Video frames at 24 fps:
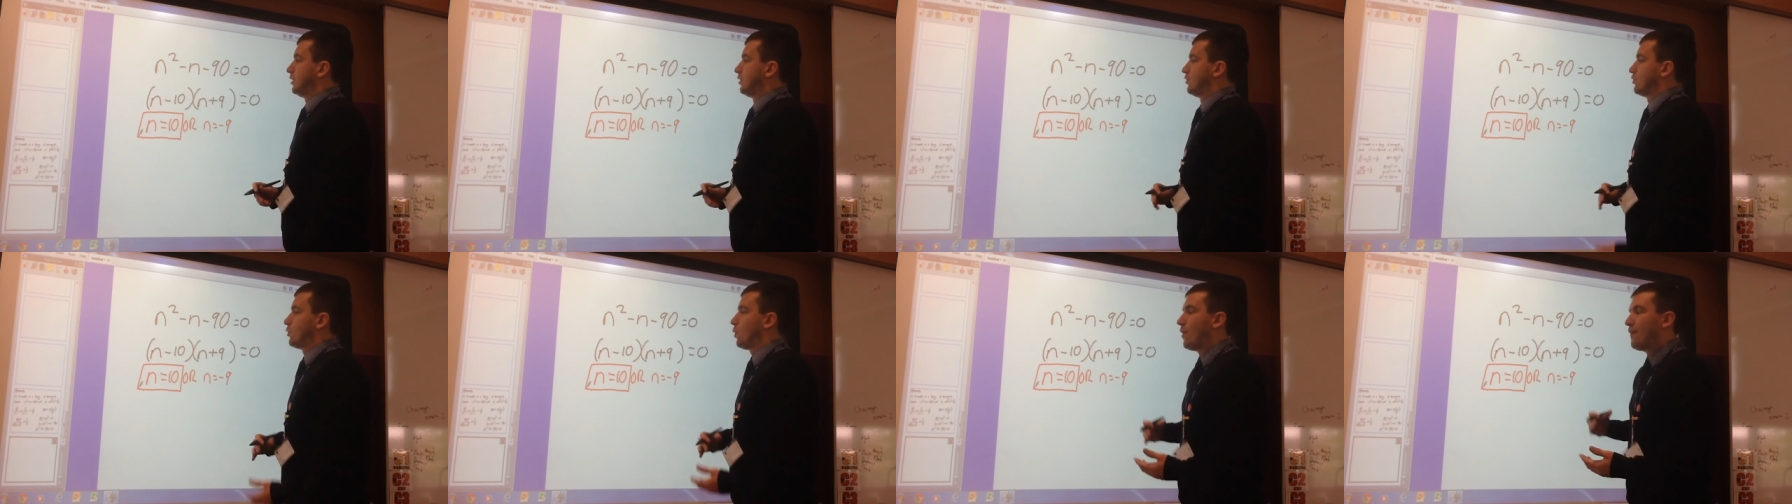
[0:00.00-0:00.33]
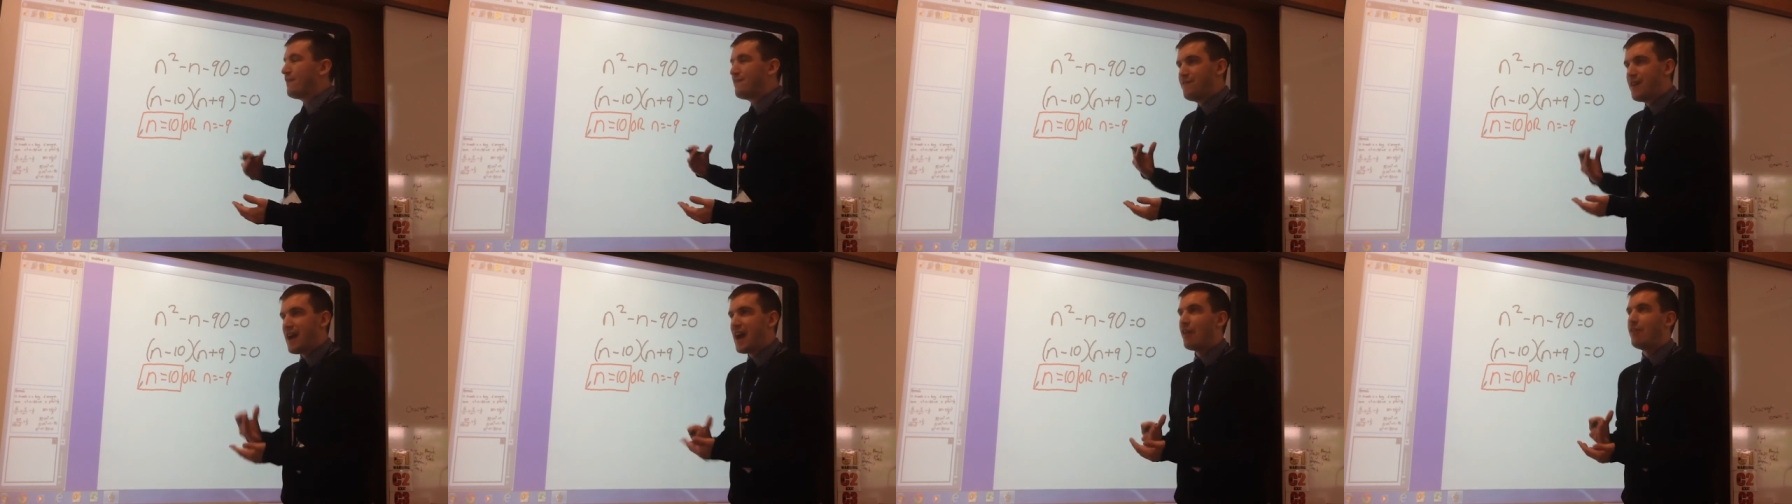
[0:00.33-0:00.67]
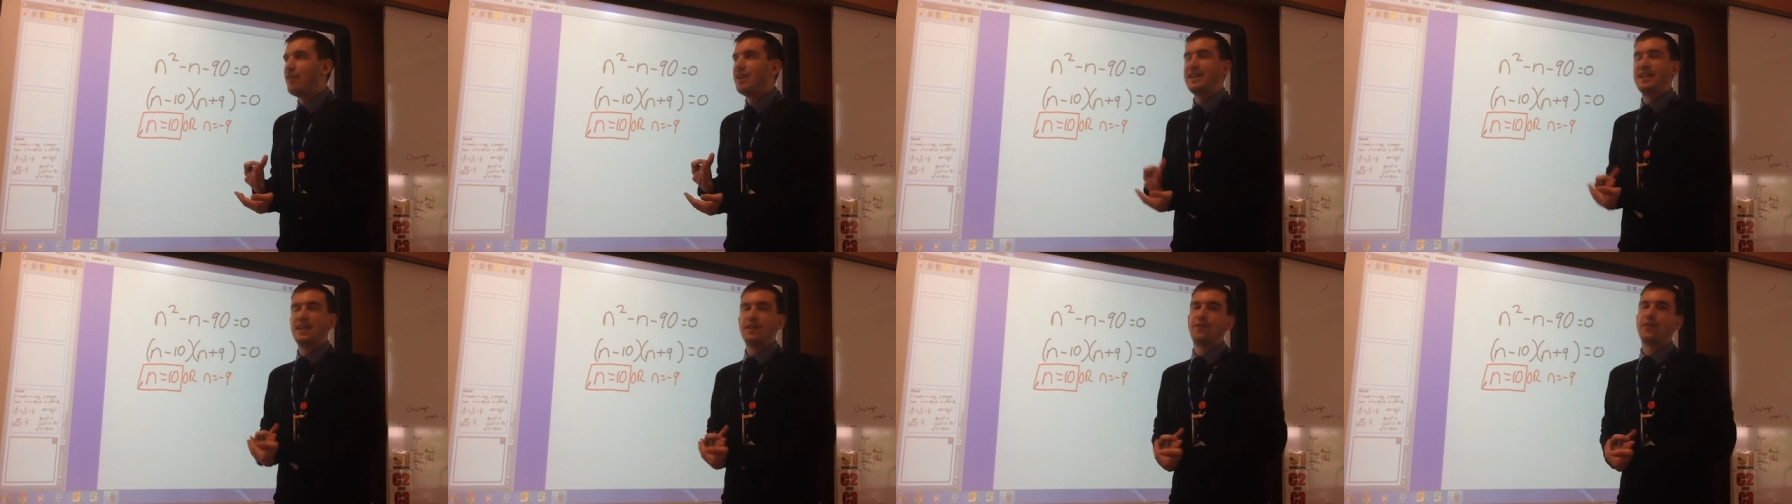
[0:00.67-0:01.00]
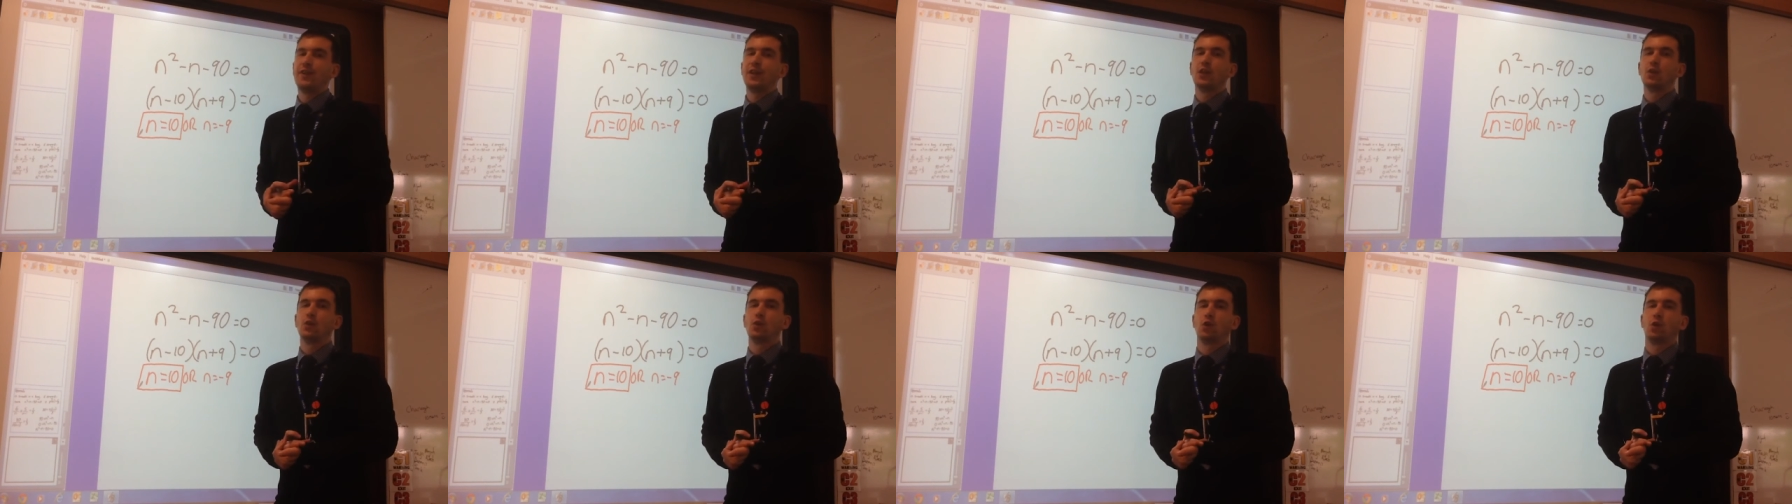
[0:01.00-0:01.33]
So a very
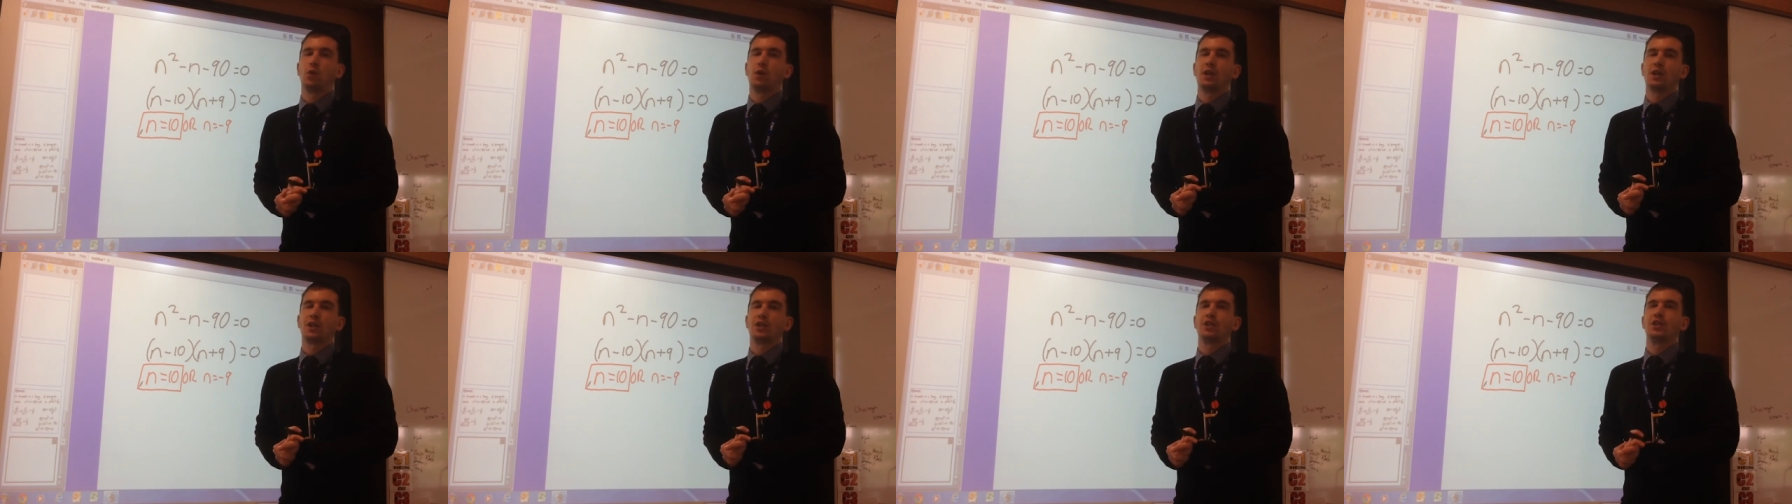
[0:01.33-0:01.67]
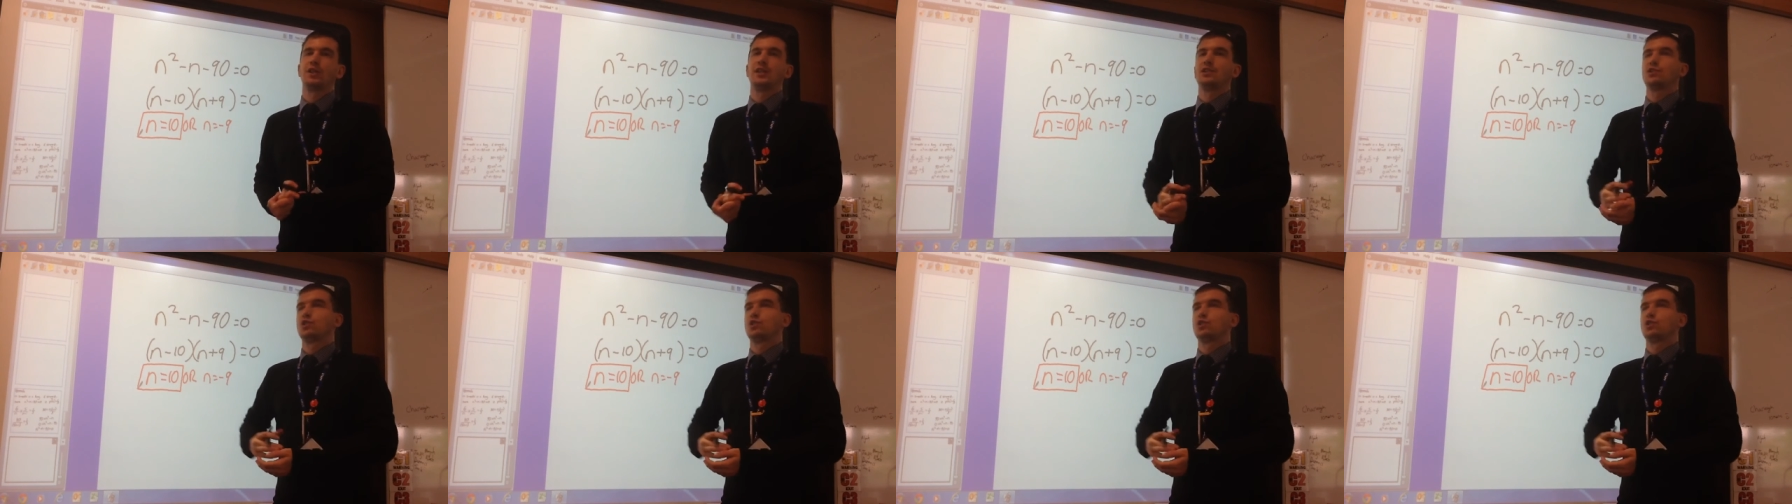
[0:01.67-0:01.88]
difficult question.